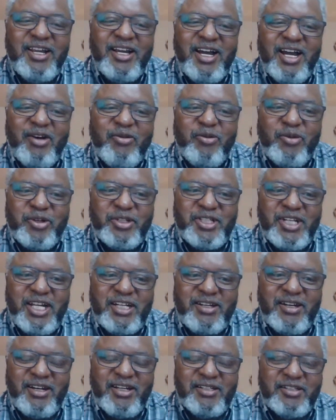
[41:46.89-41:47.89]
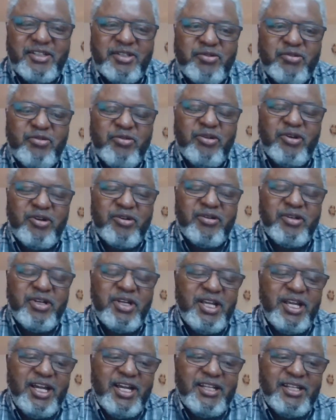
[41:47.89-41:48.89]
across the Atlantic Wall
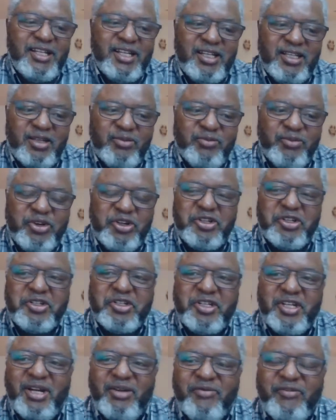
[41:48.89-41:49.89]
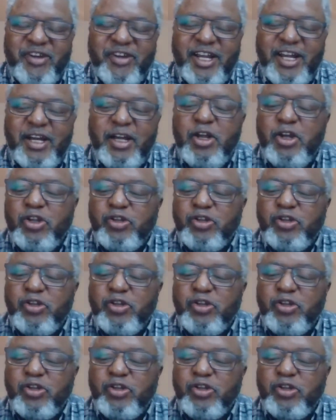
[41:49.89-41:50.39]
and in the British Empire.